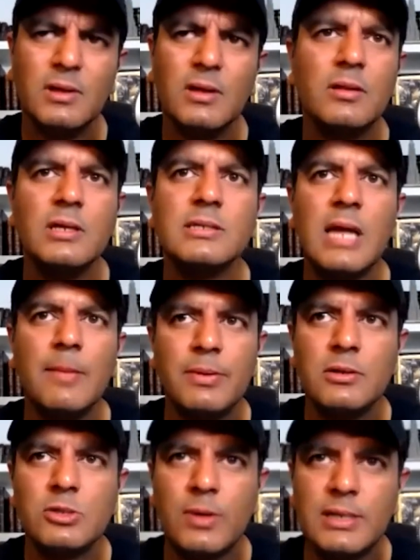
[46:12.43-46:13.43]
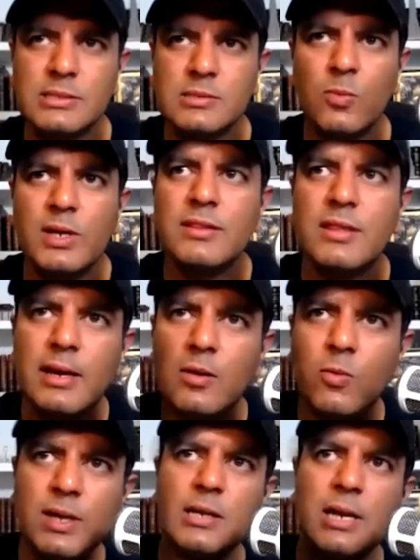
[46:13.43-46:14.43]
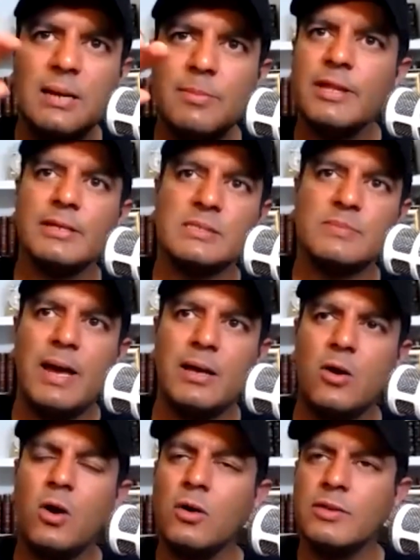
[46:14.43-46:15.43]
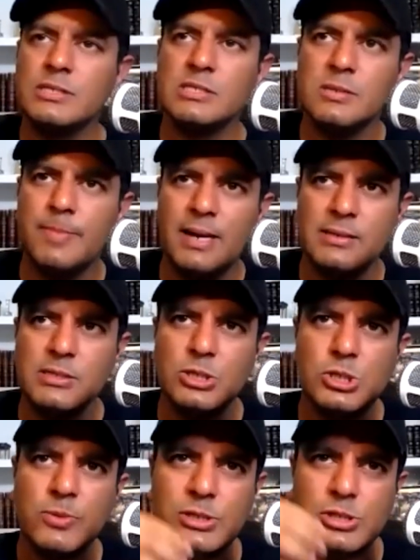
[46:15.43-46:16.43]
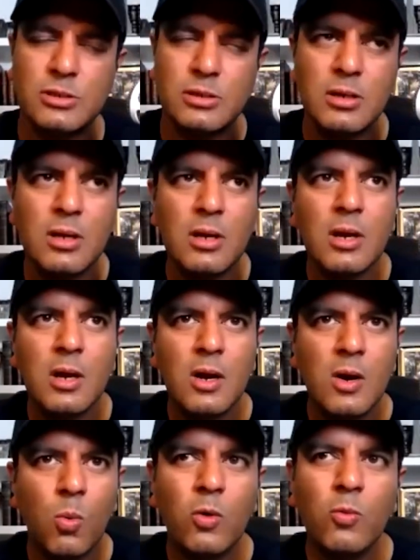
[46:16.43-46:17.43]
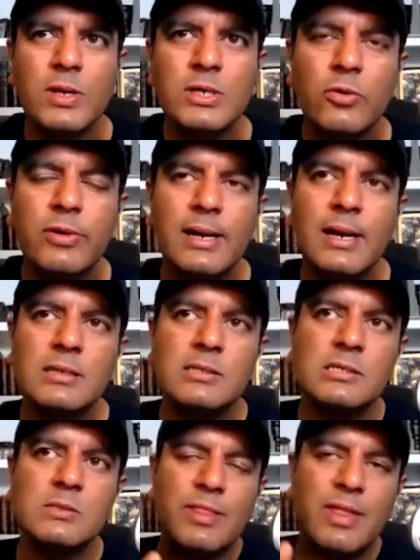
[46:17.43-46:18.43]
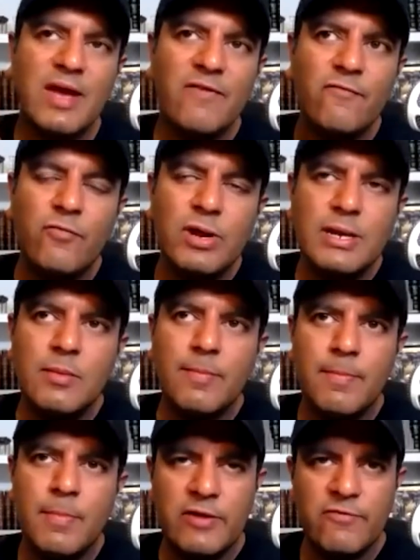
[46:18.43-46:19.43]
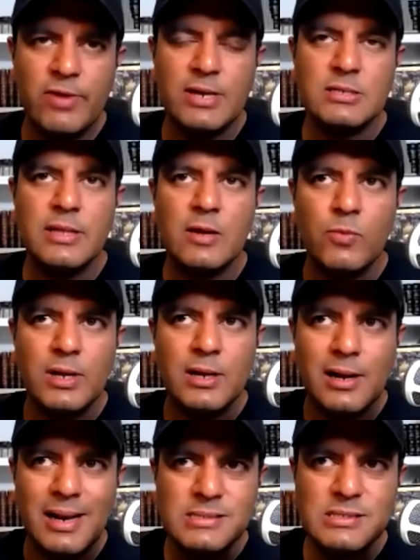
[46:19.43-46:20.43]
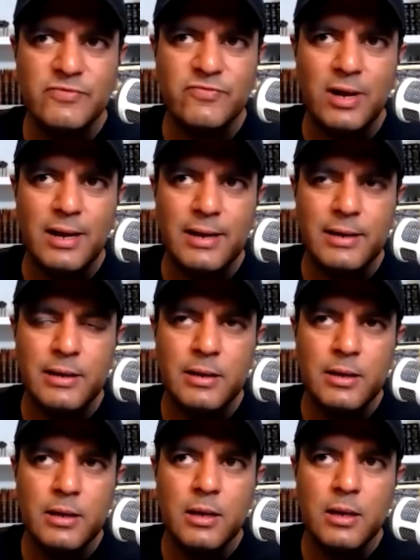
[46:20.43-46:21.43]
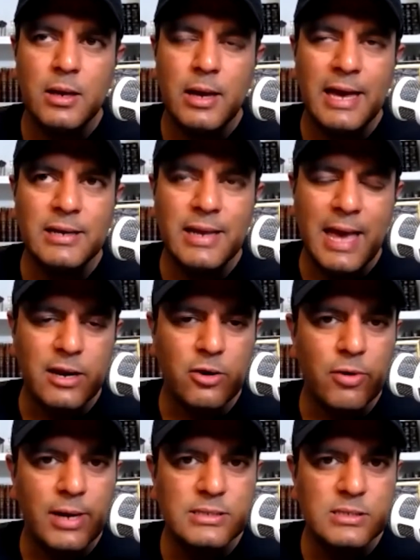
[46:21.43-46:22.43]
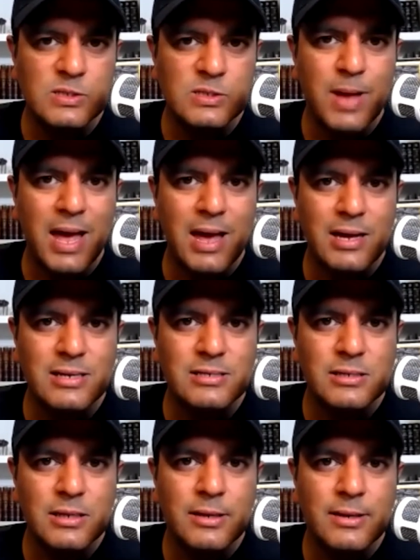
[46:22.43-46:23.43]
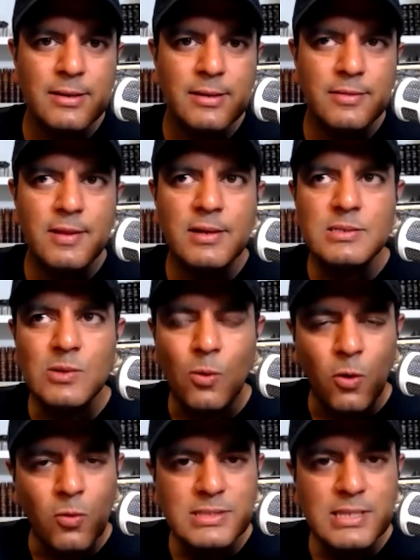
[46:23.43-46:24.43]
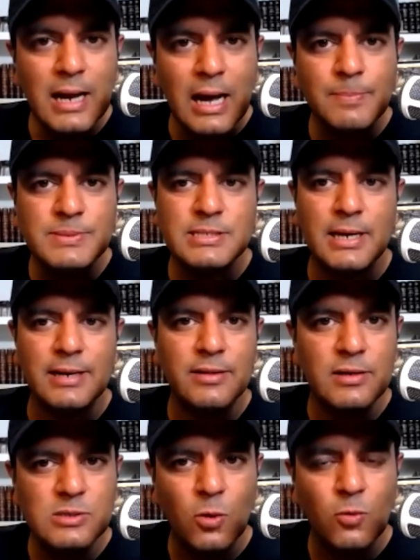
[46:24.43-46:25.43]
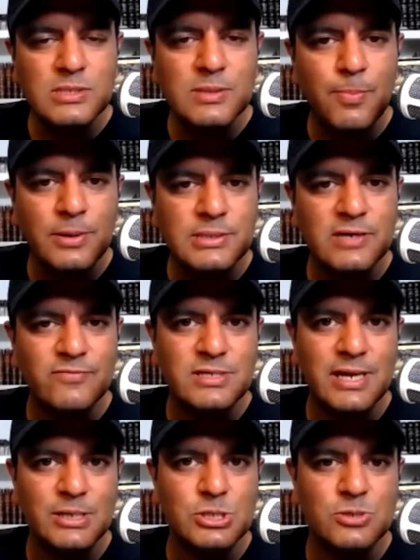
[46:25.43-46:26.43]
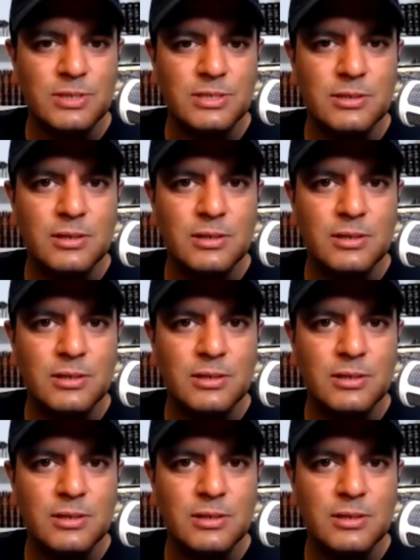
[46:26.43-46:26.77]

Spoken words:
Things happen to us, we label it as bad. Oh, this is a bad situation. What we don't realize is, with every event that we classify and categorize as bad, there is always an upside. There is always a positive attached to it.